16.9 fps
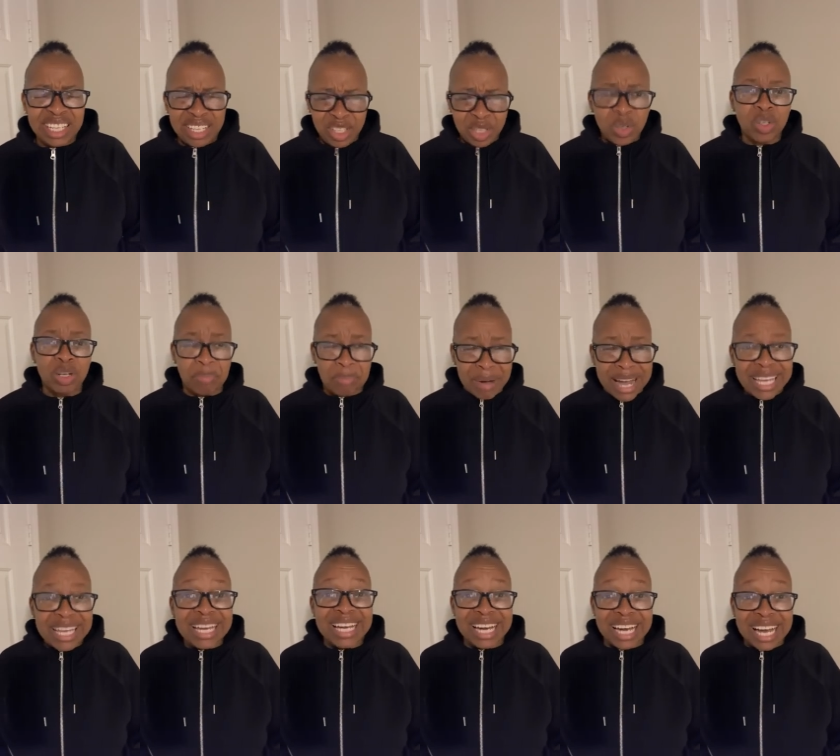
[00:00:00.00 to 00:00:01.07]
You're going to buy
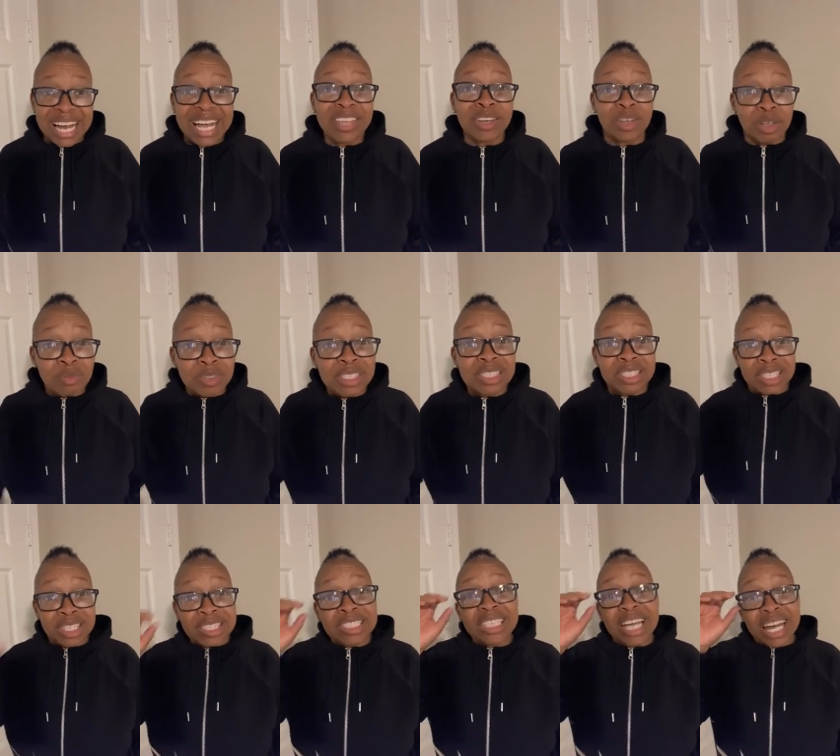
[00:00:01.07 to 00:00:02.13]
a car, you're going to
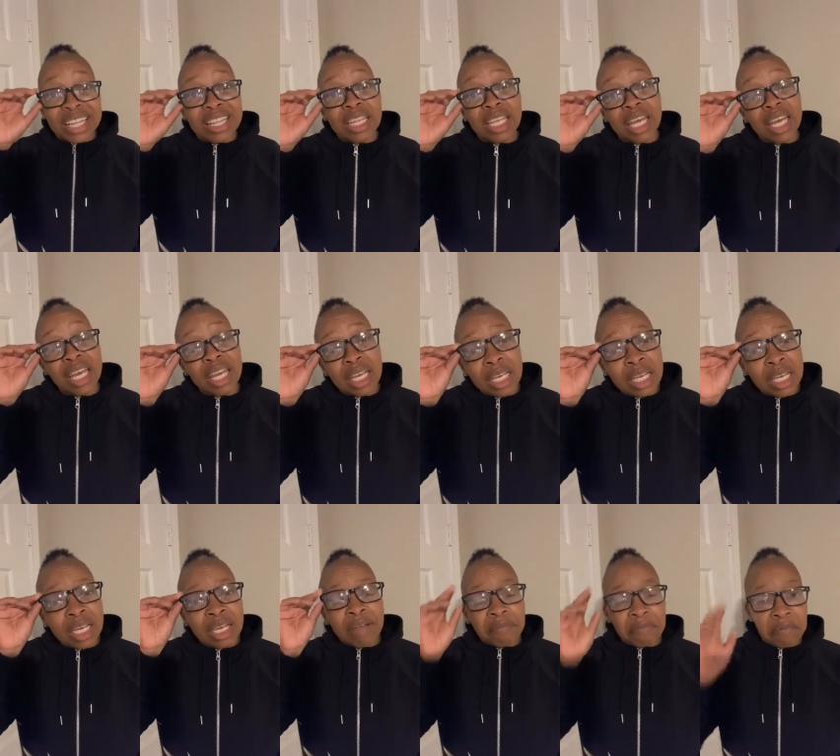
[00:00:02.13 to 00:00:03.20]
research that thing,
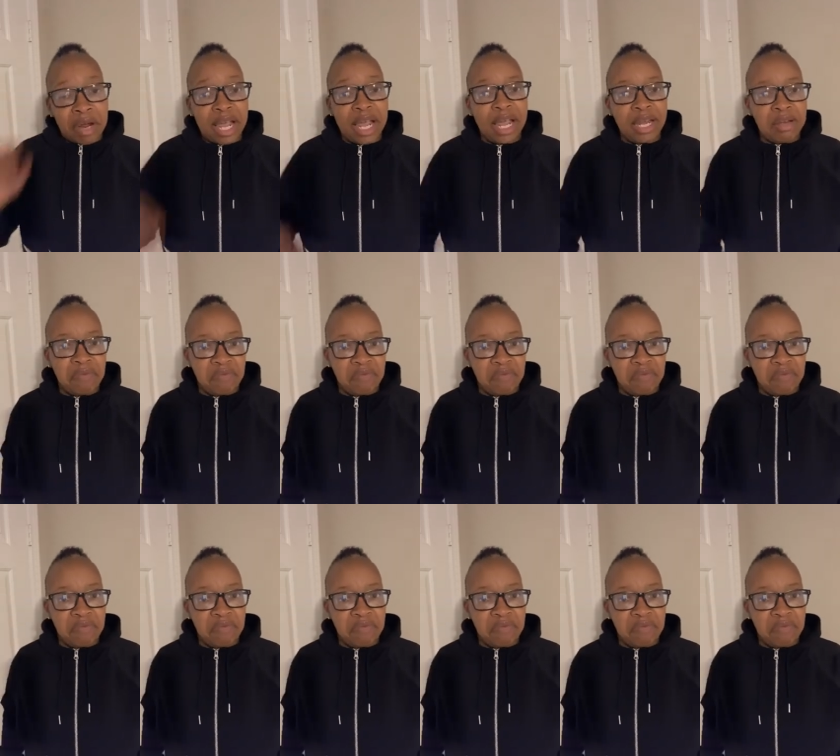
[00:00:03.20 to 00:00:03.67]
right?